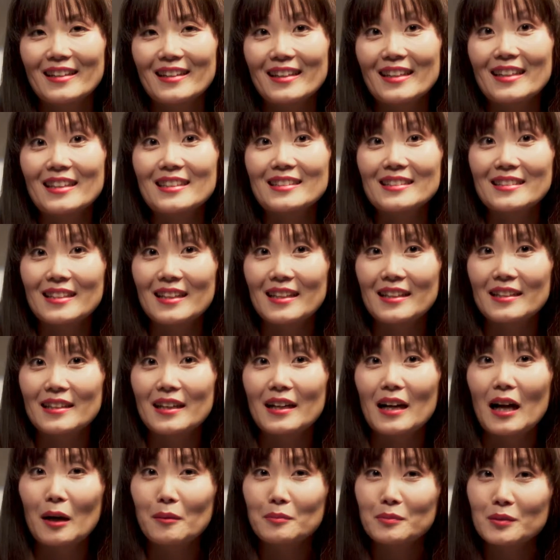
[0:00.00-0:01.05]
He said
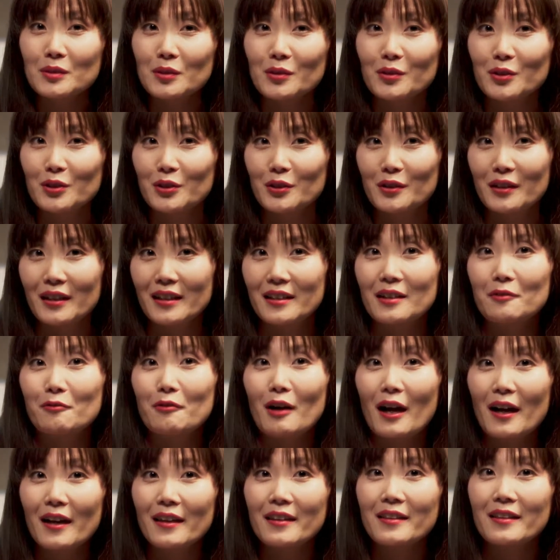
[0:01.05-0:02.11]
absolutely the
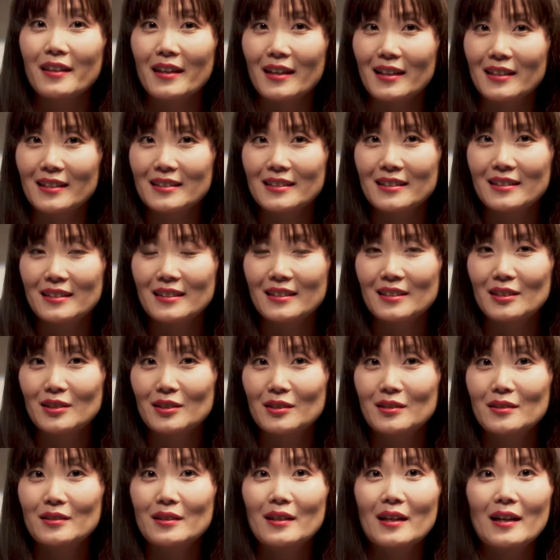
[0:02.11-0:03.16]
right things
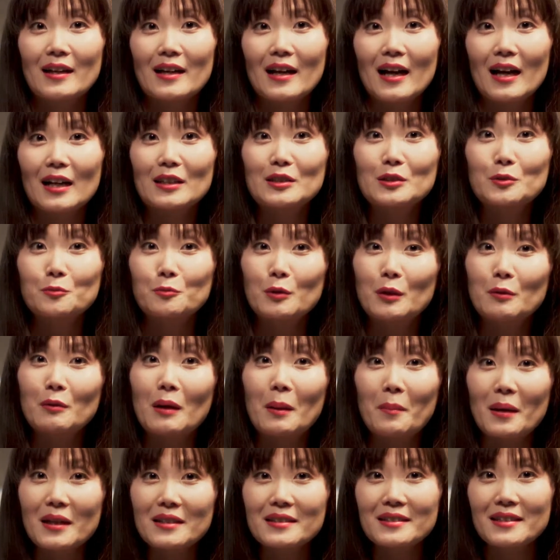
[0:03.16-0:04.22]
as we were
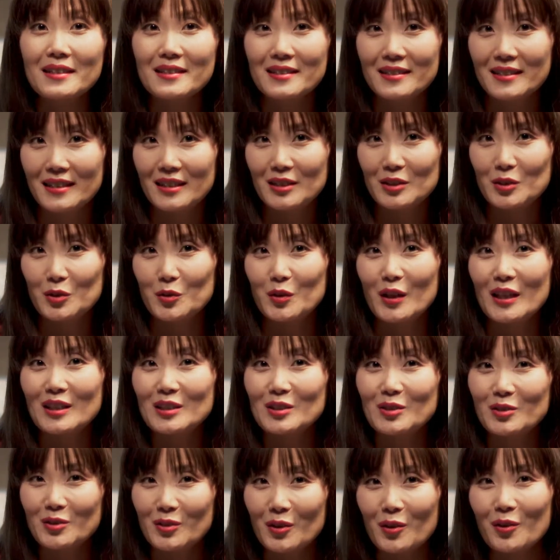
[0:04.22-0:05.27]
messaging to get
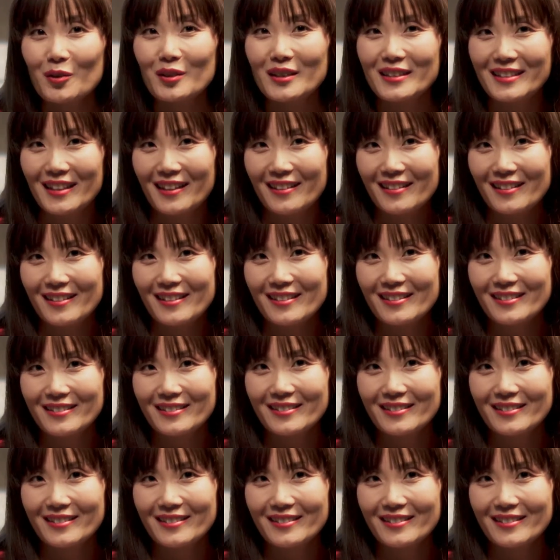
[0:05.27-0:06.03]
to know each other.